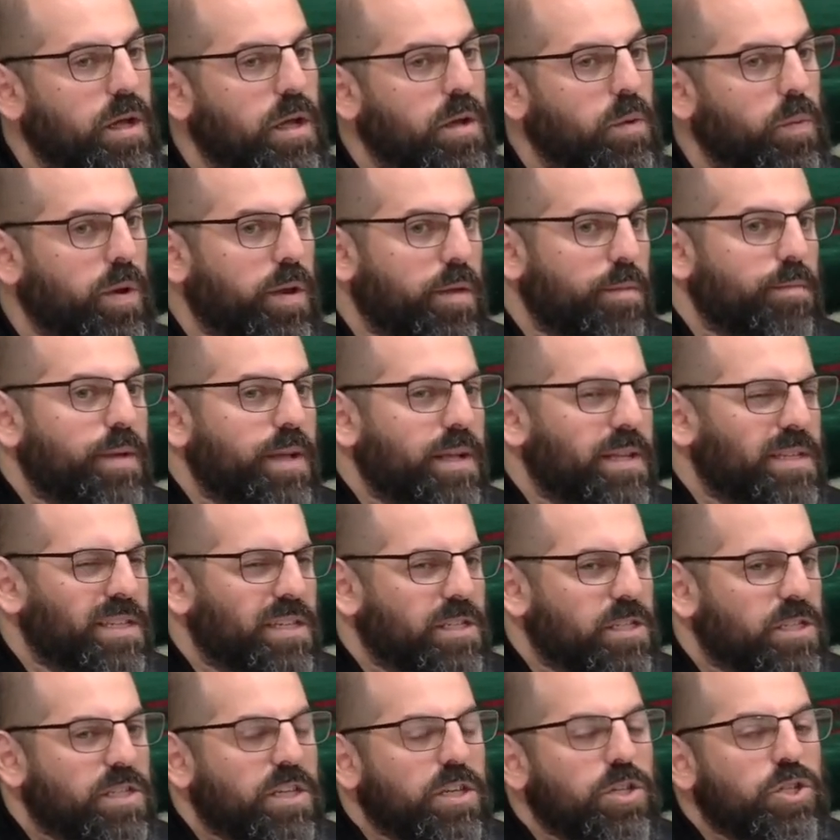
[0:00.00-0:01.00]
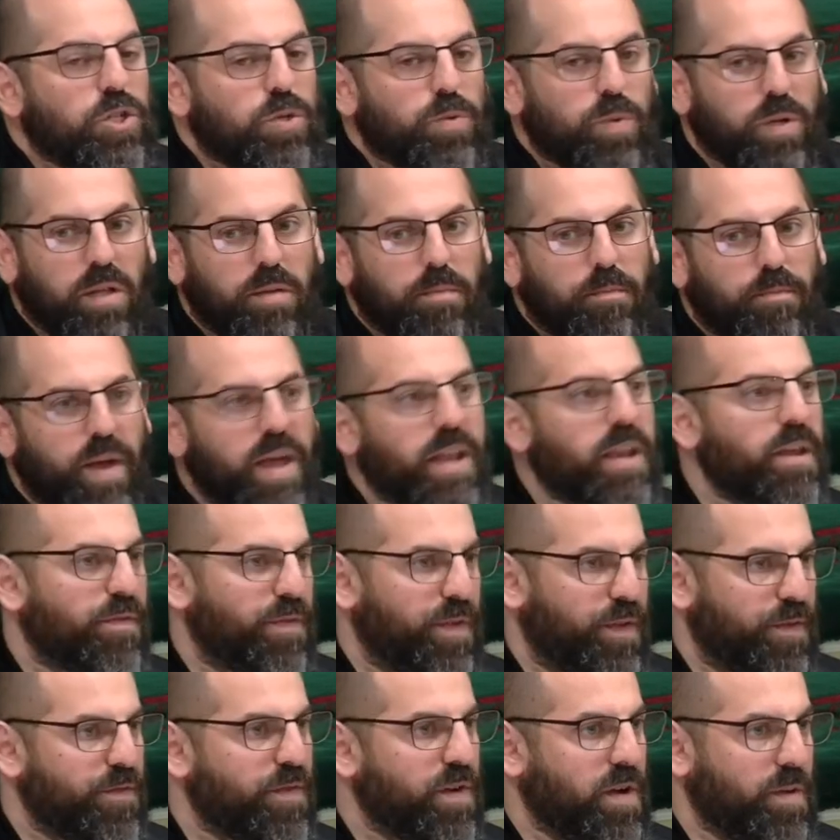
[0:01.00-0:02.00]
What he means is, did you really
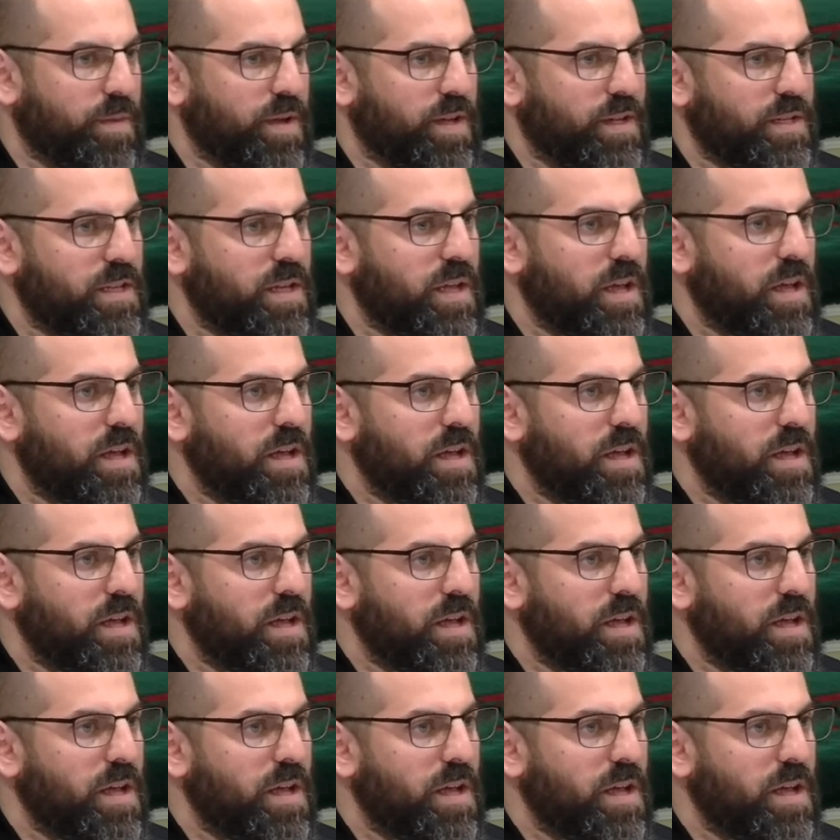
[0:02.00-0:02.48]
benefit from it?